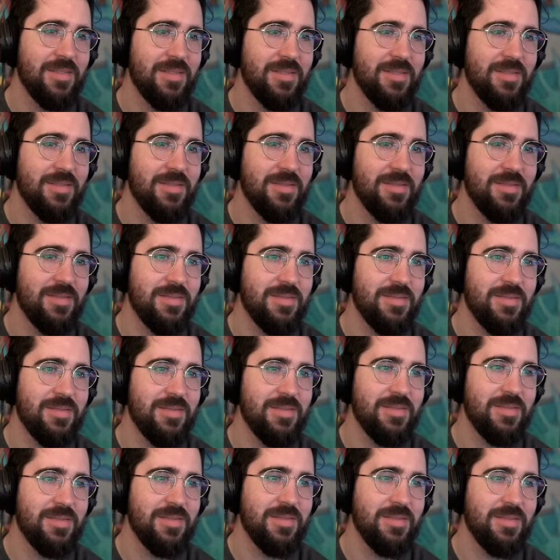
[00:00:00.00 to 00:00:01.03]

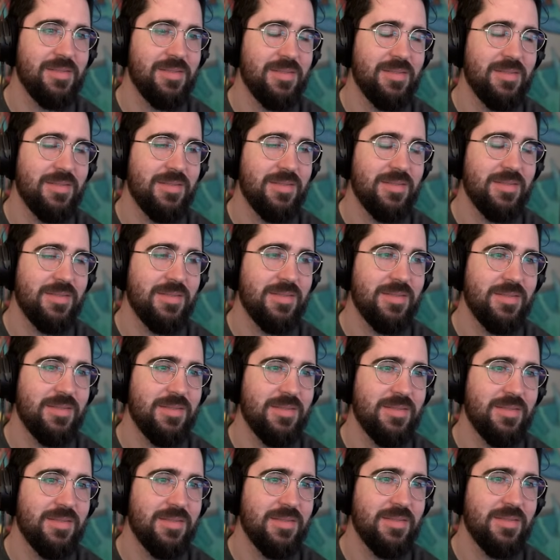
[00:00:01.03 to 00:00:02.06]
[no speech]